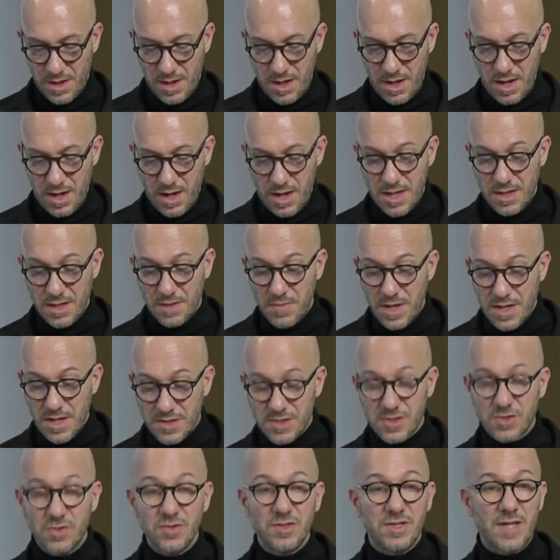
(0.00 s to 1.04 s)
It means
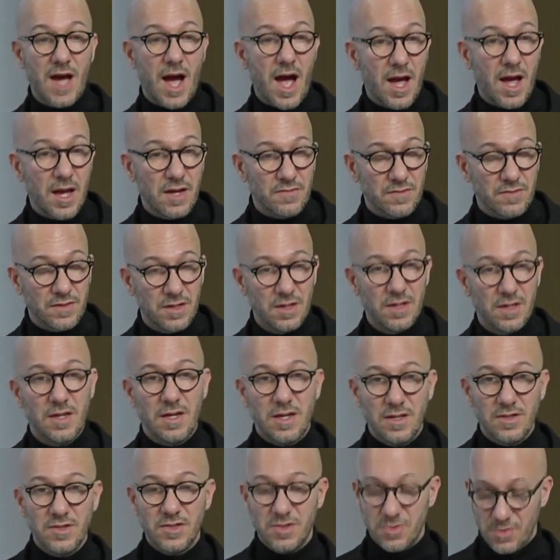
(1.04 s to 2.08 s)
to dive
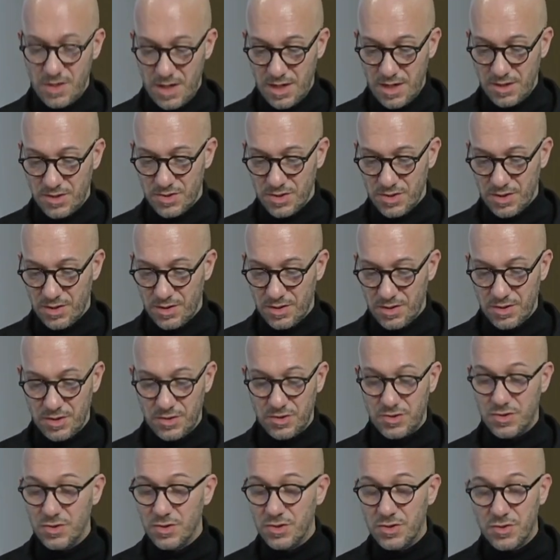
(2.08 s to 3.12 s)
into nature,
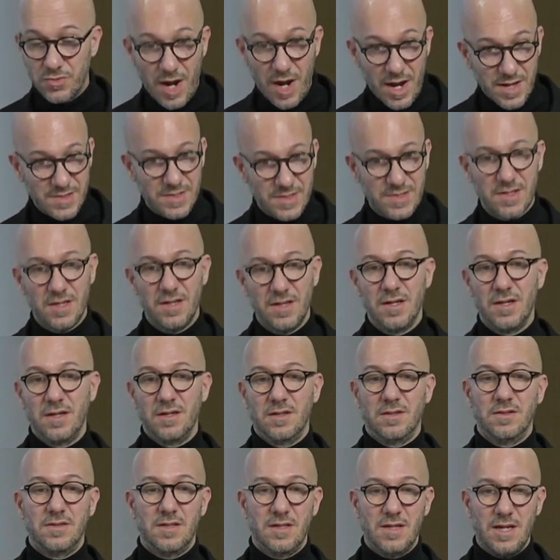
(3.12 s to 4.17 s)
to dress
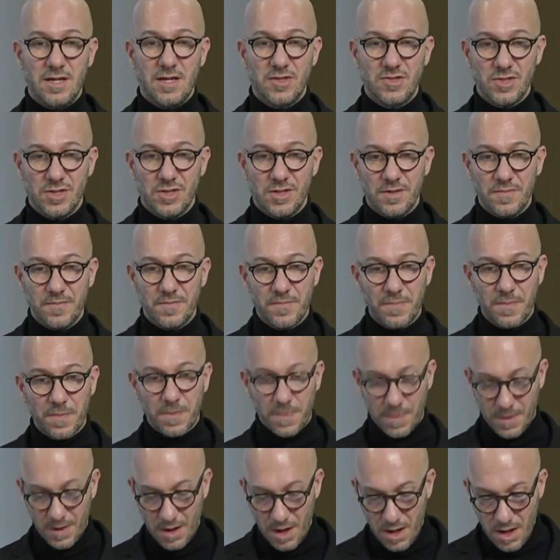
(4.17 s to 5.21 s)
the nature.
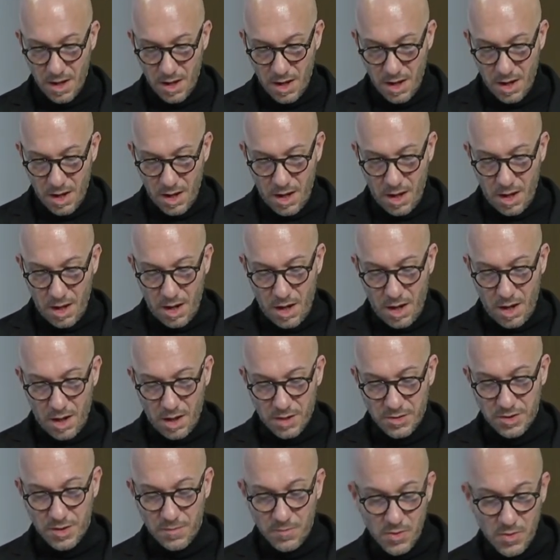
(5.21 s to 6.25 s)

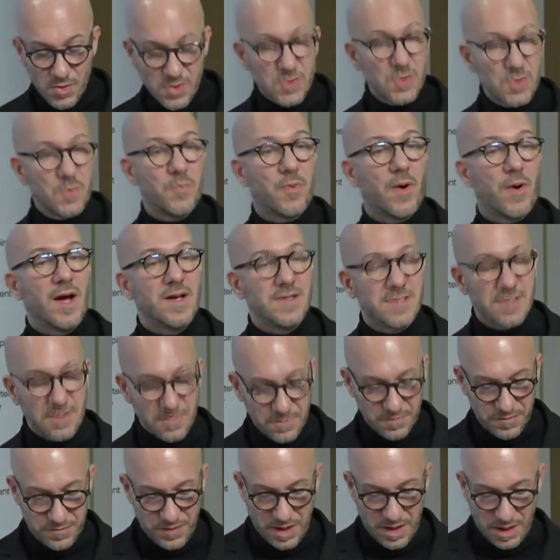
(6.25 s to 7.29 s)
The most surprising
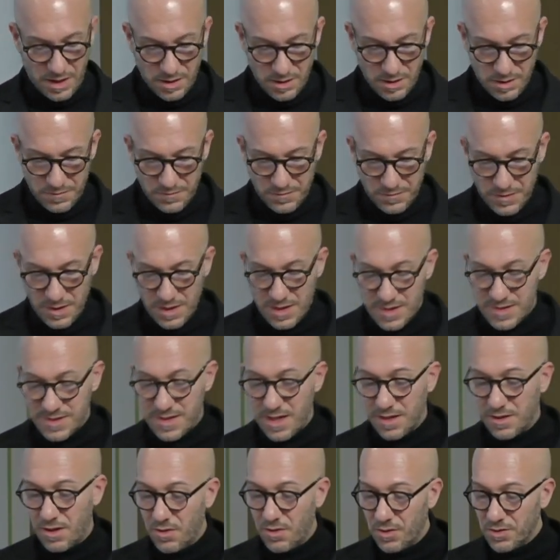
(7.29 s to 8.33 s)
thing is that
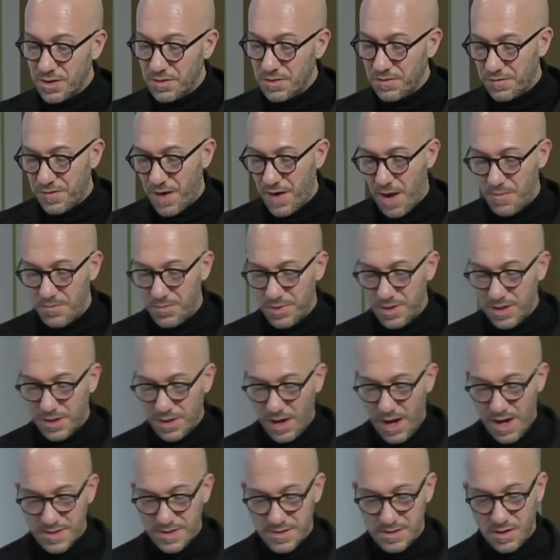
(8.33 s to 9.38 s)
Loden fabric
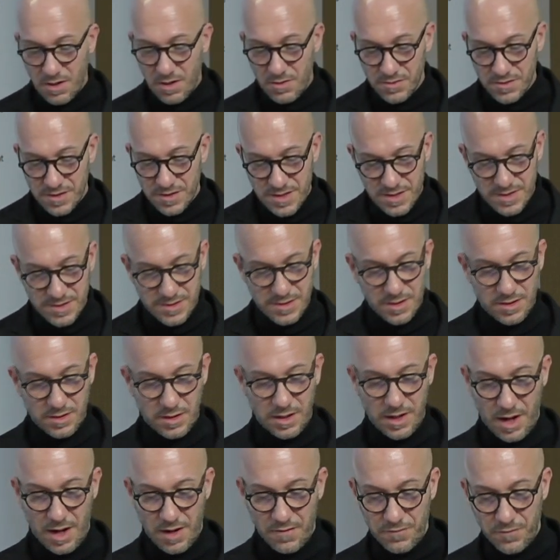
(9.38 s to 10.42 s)
has consistently
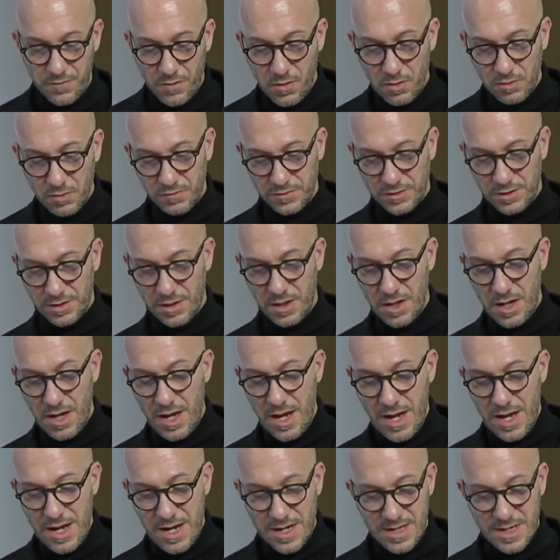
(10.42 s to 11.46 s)
evolved
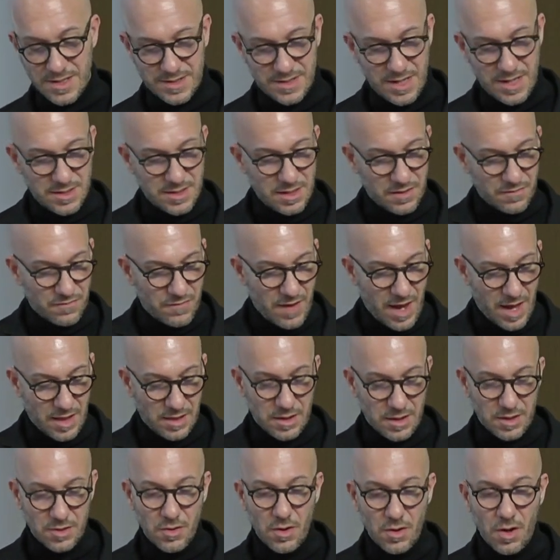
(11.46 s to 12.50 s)
in aesthetic
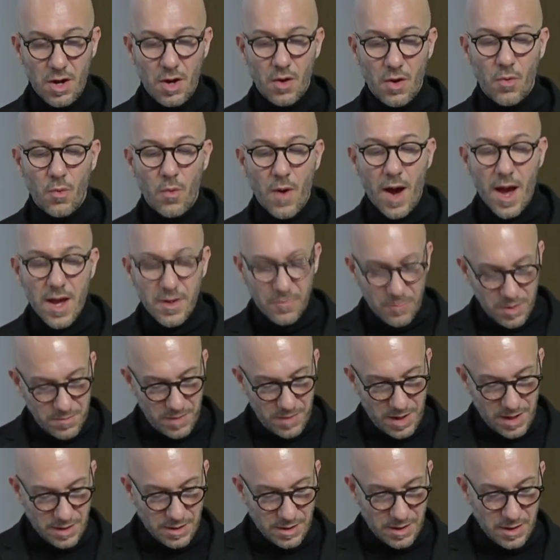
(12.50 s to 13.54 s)
value while
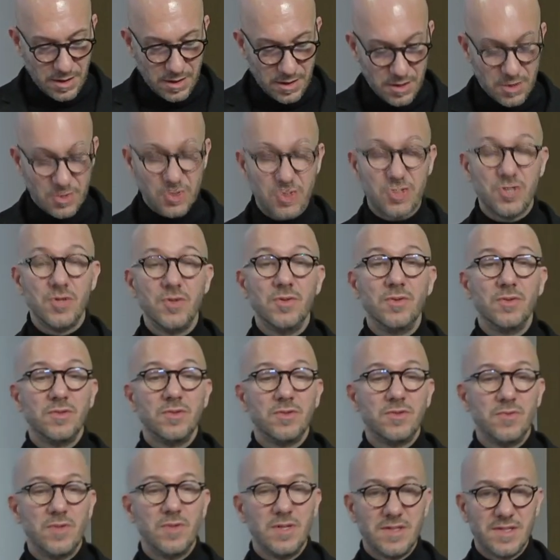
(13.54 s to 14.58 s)
remaining true to
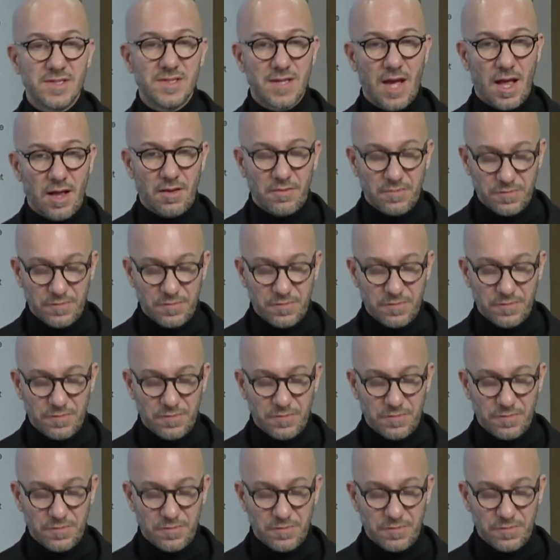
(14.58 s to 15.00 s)
itself.